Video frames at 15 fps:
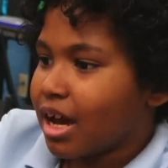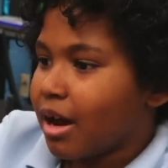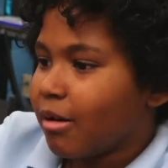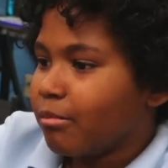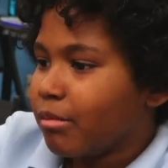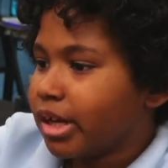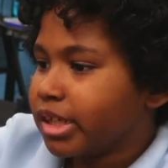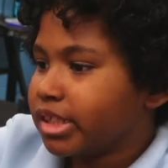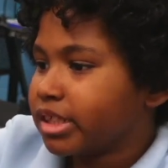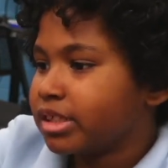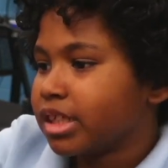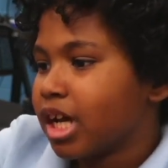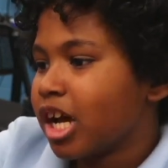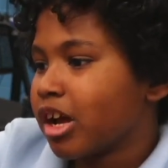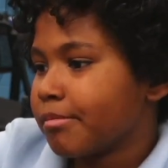a bunch of
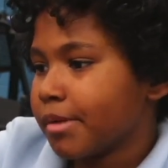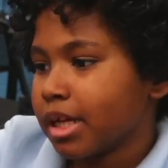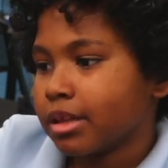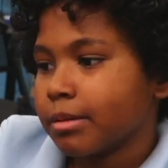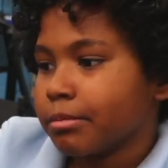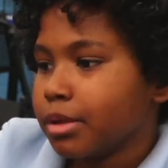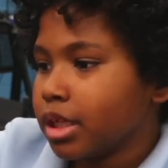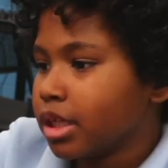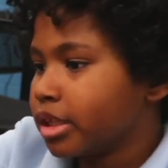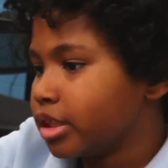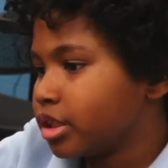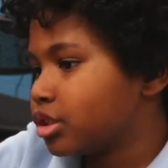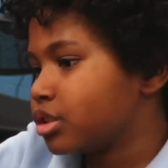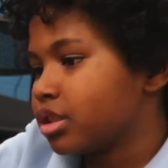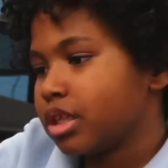time at the
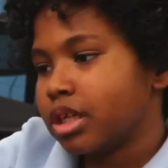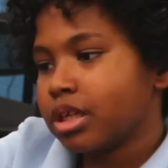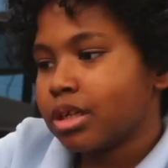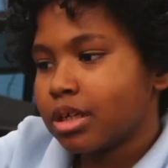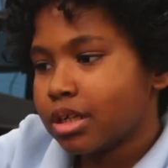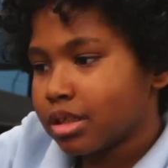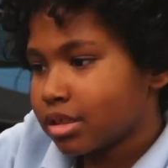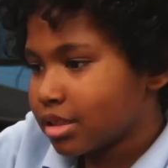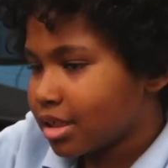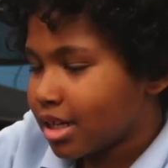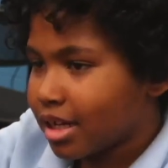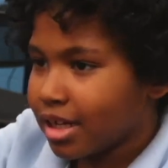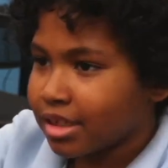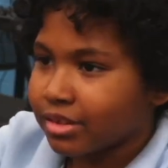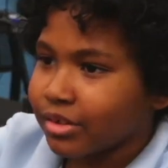beach, eating
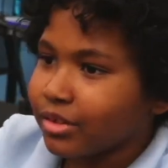snacks,